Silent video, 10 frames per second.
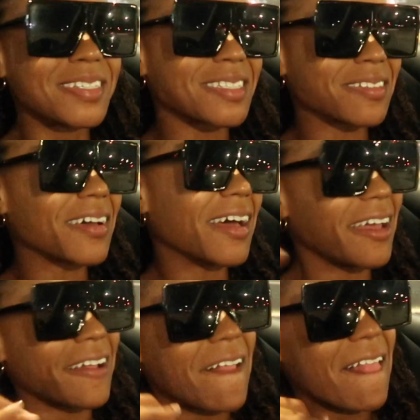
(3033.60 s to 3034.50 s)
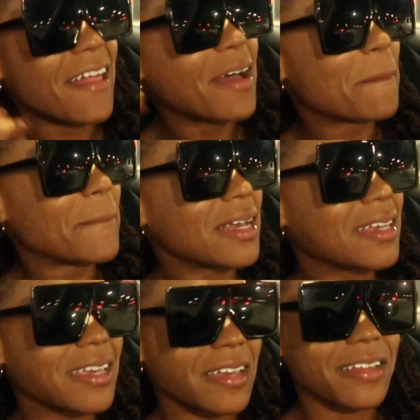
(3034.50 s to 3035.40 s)
It's okay.
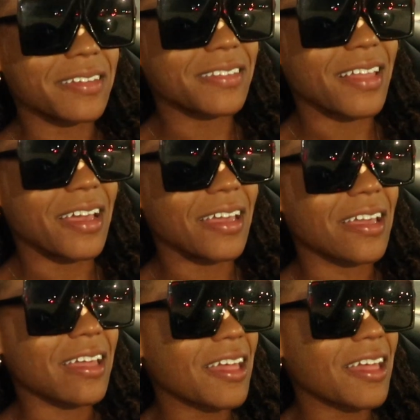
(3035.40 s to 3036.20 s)
But yeah, like,